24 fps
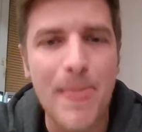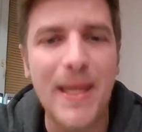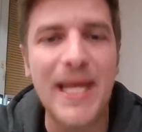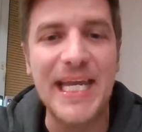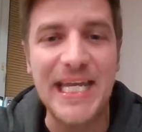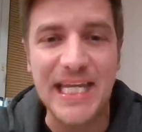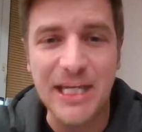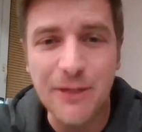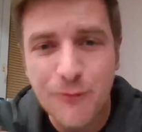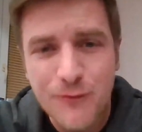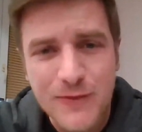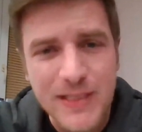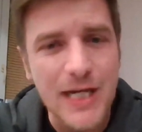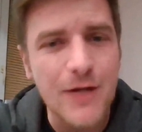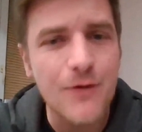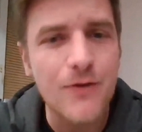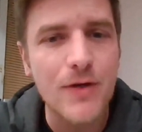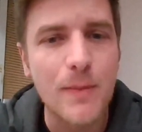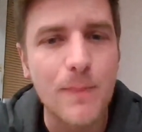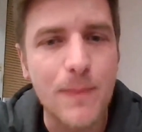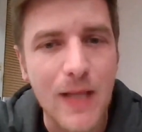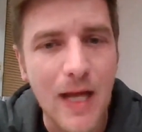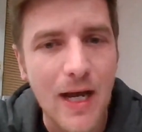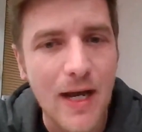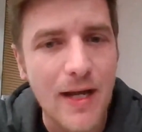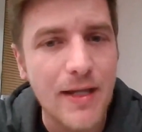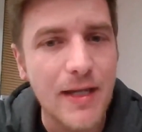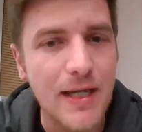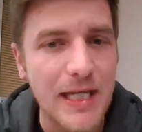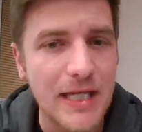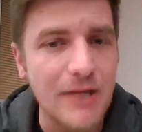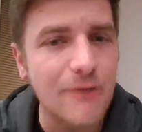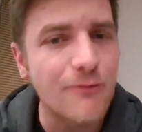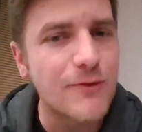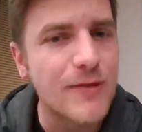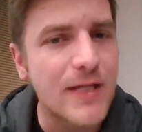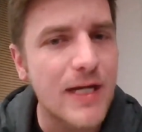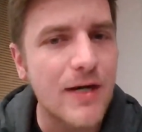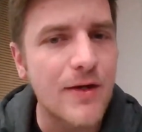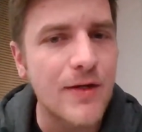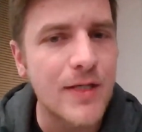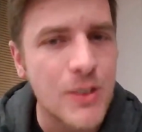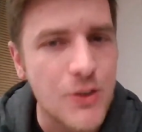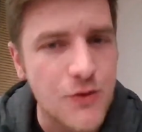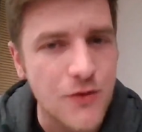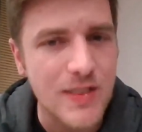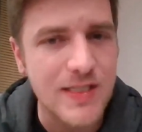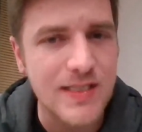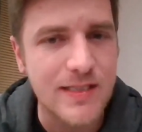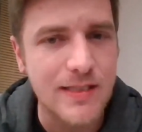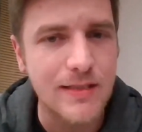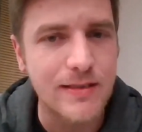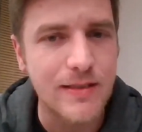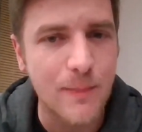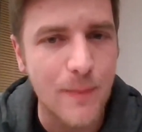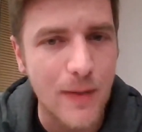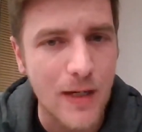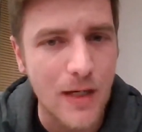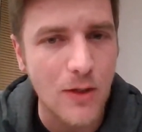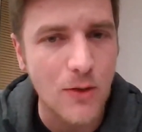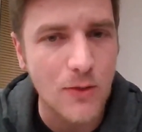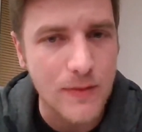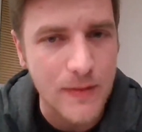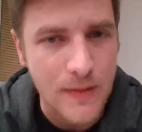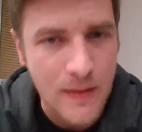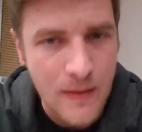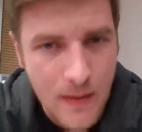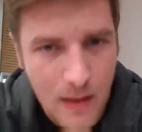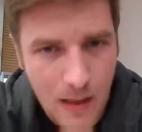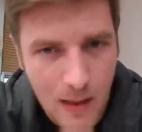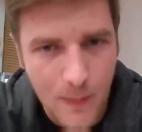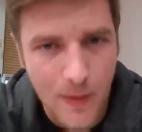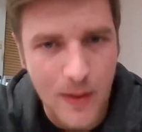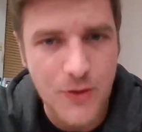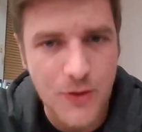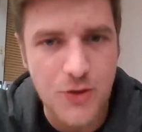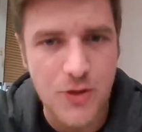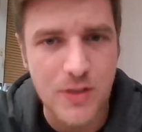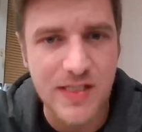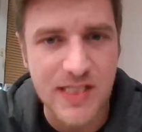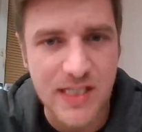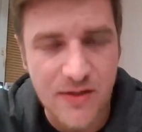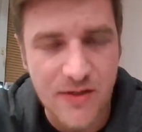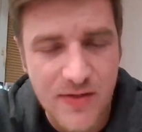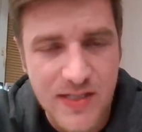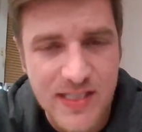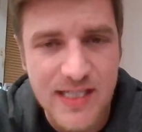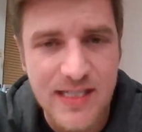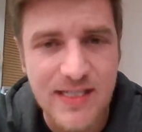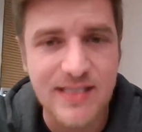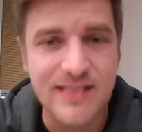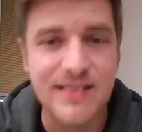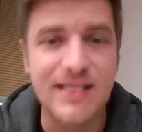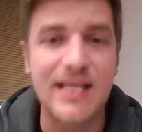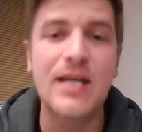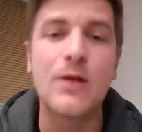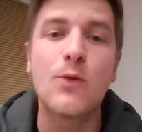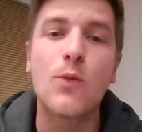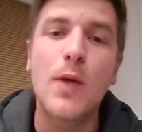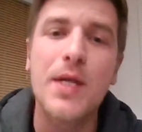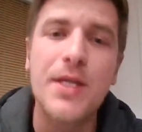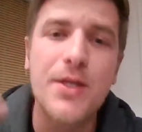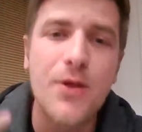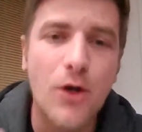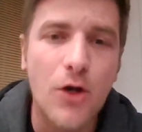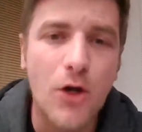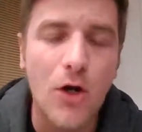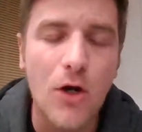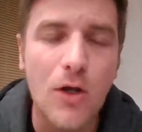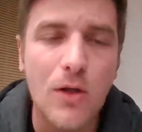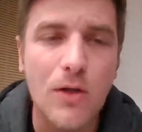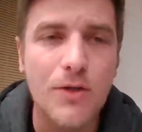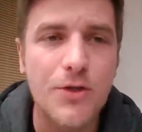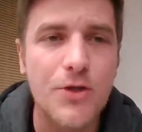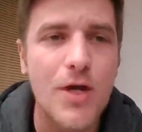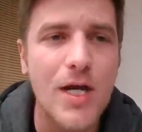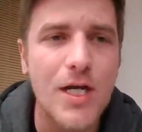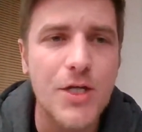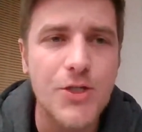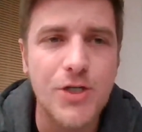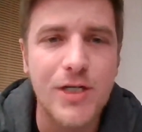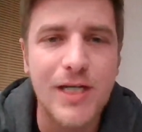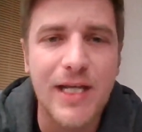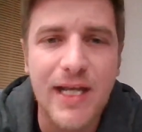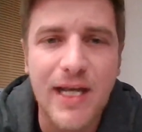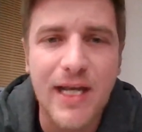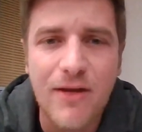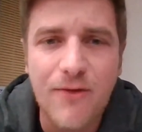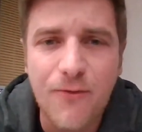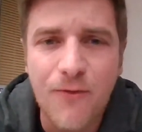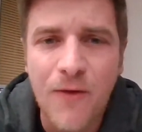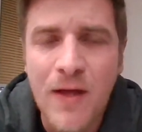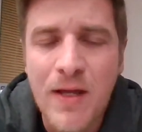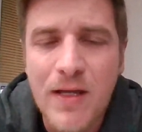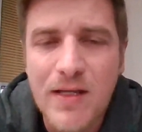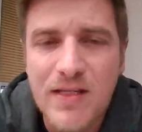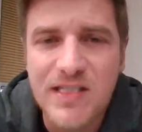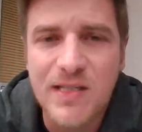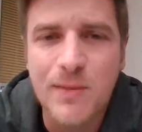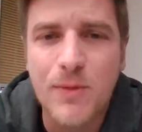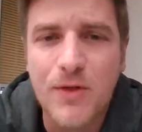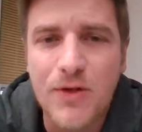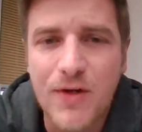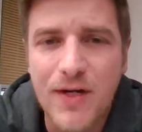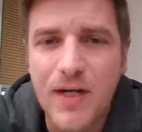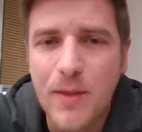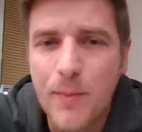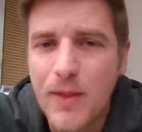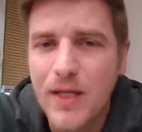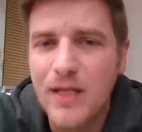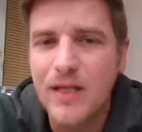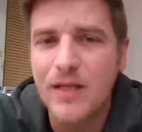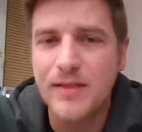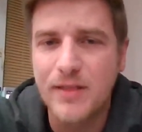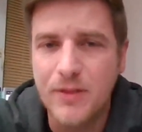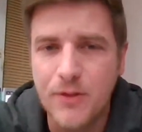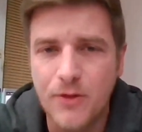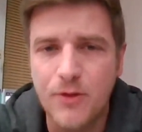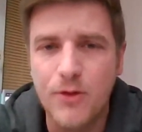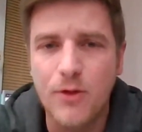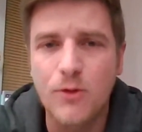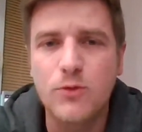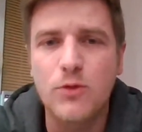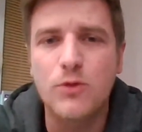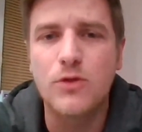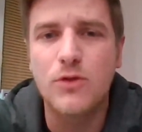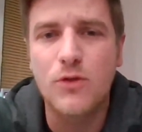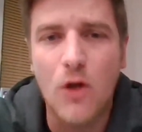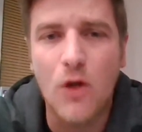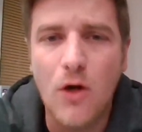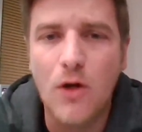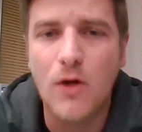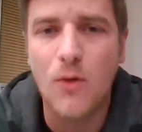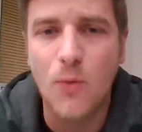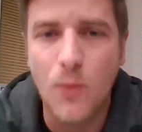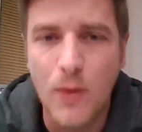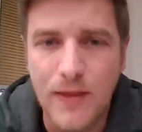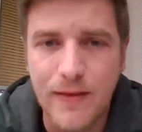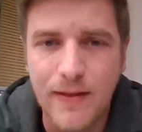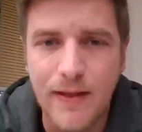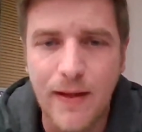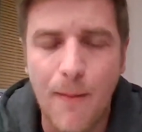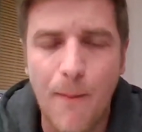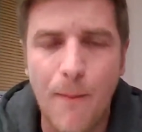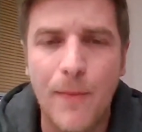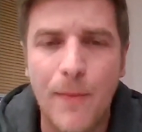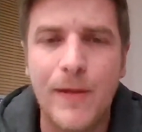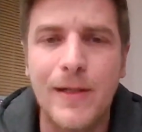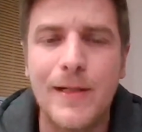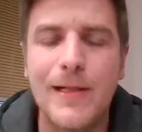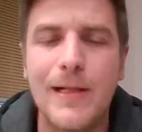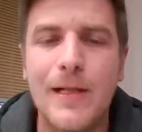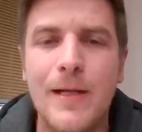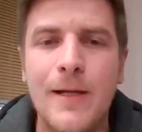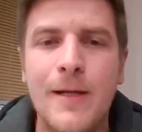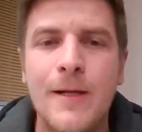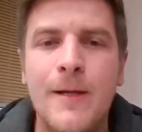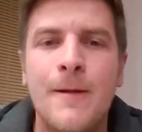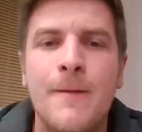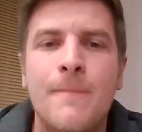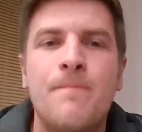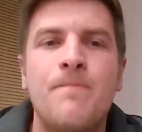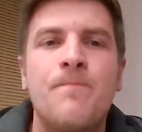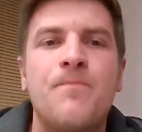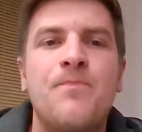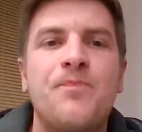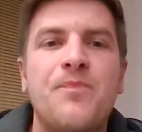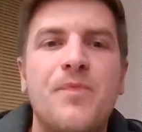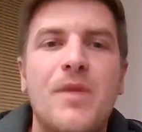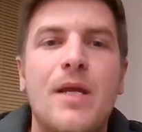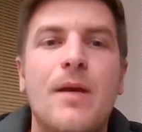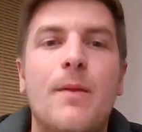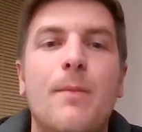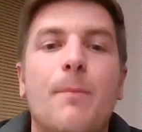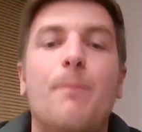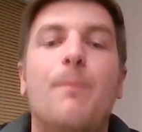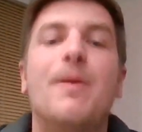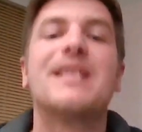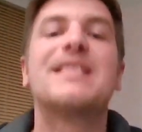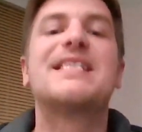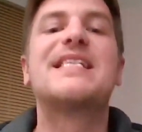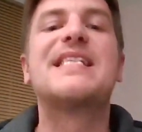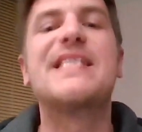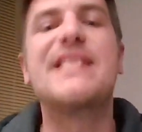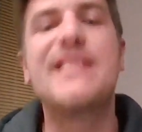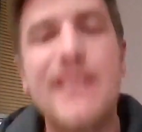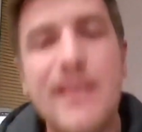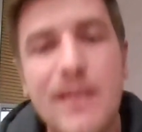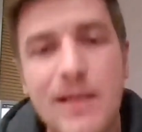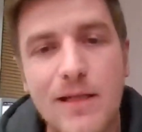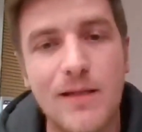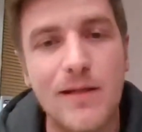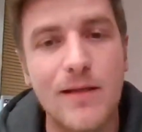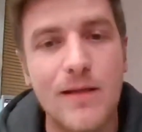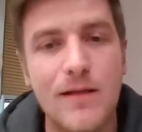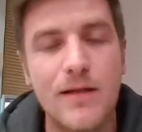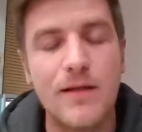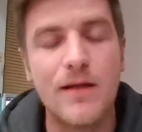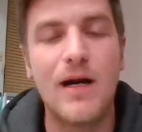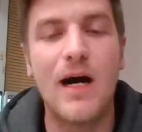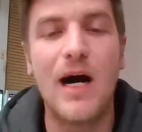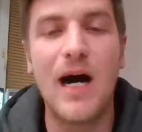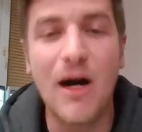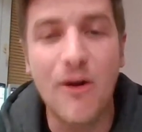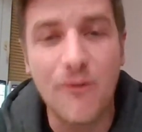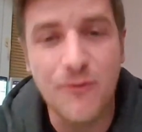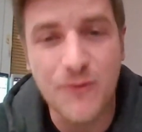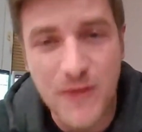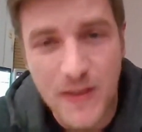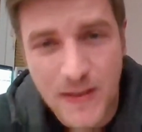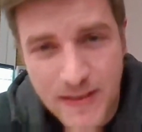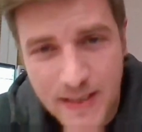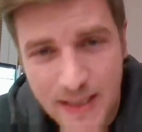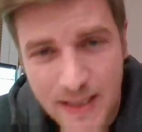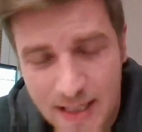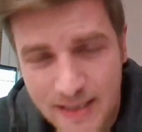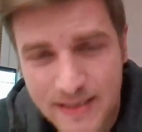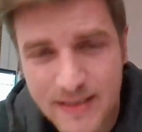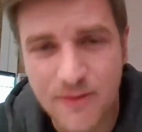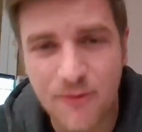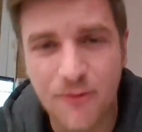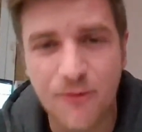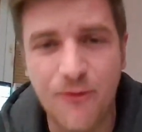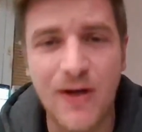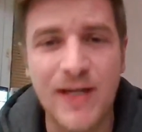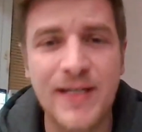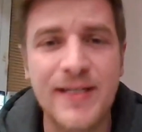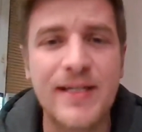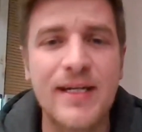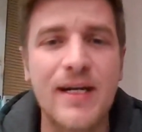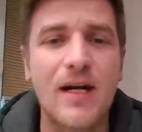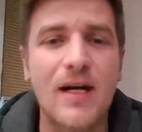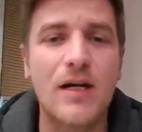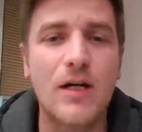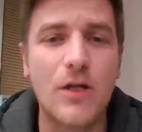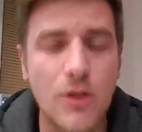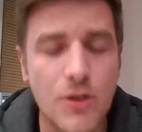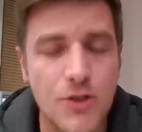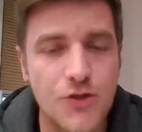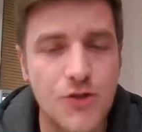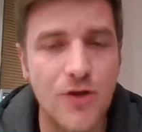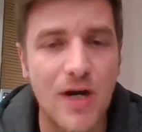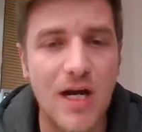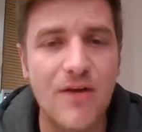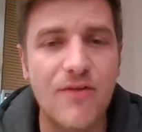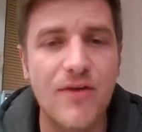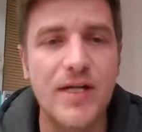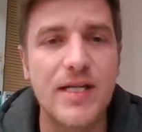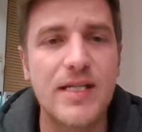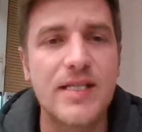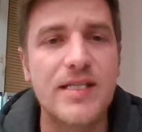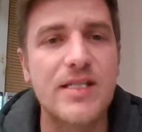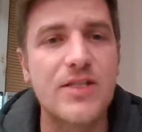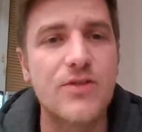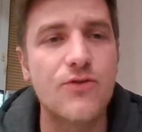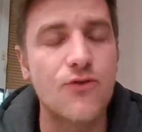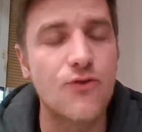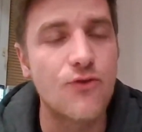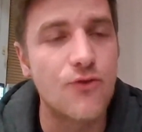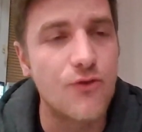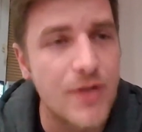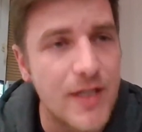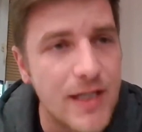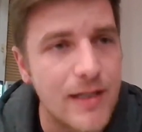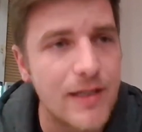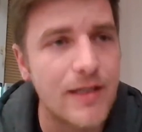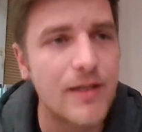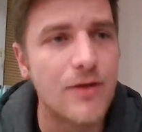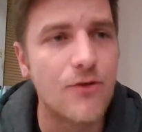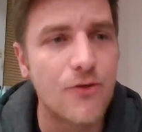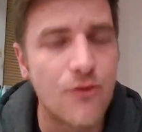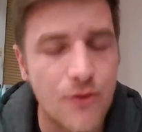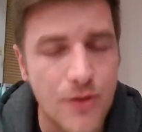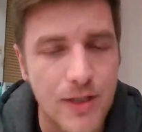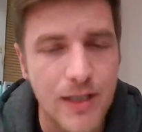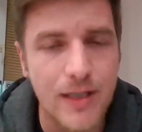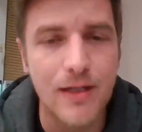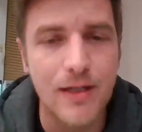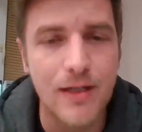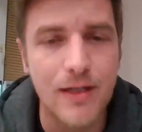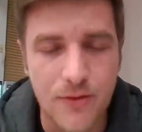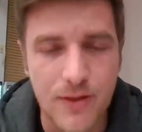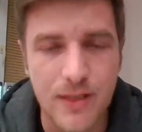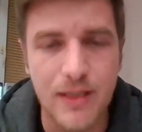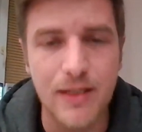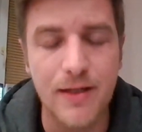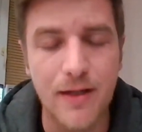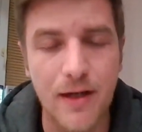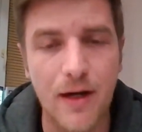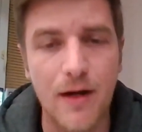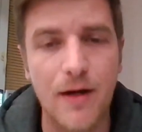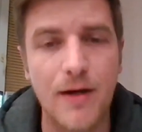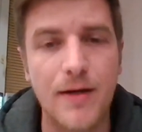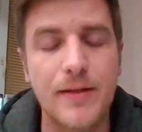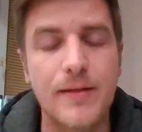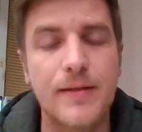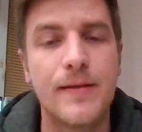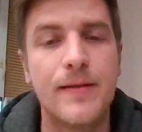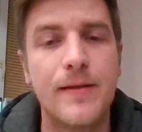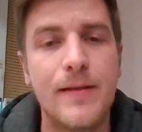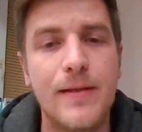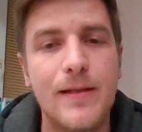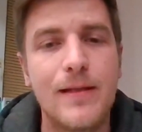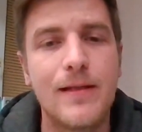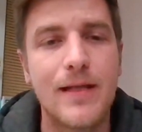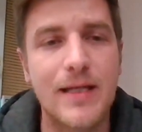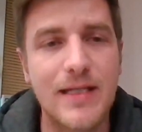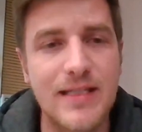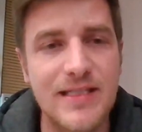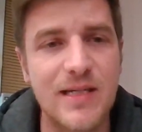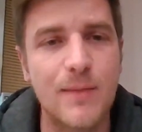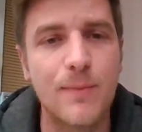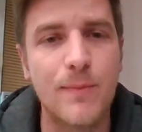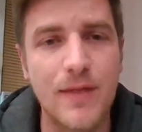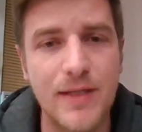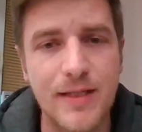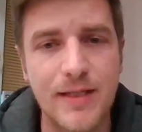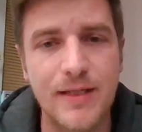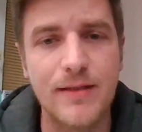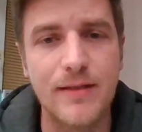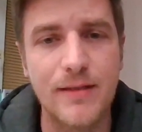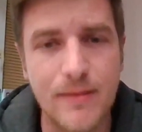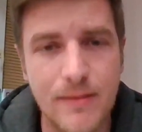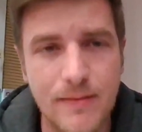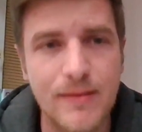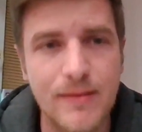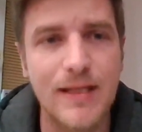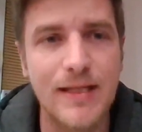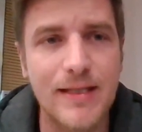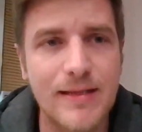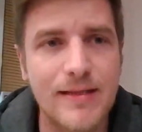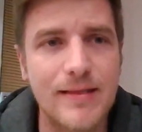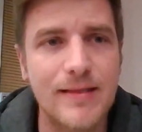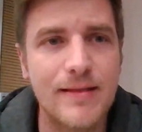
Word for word: if they reply if they're interested about about your services then when you call you actually have some credibility you know to talk with them but still after that finding a good driver is really really really hard like someone that, that